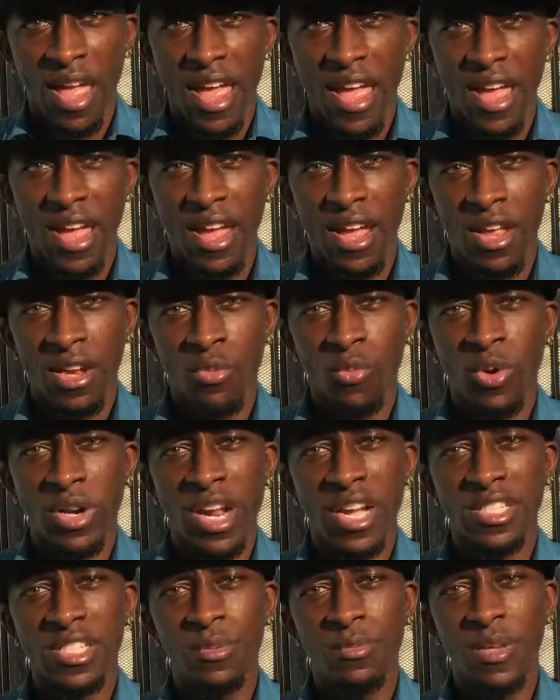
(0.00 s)
And when
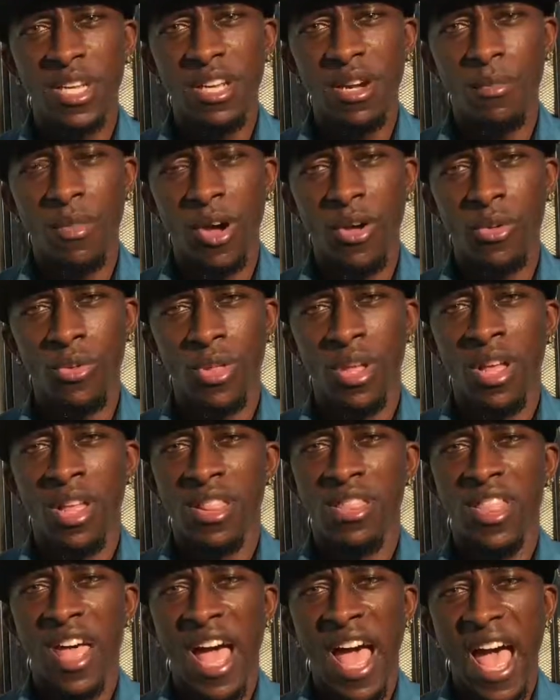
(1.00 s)
I speak about
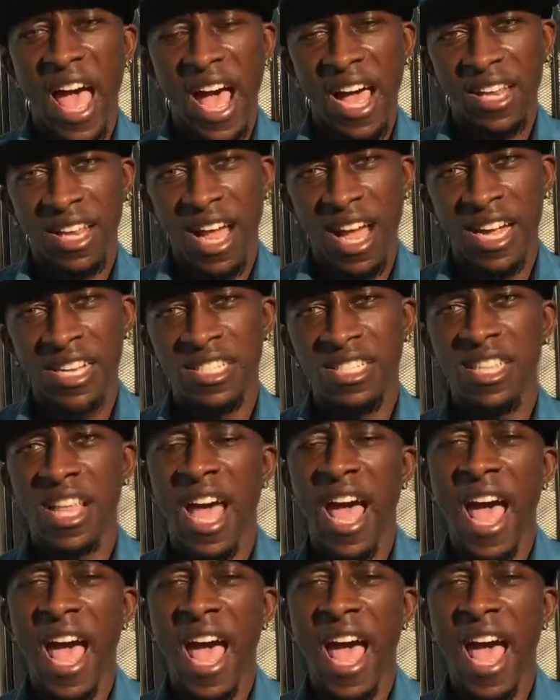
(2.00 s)
the allies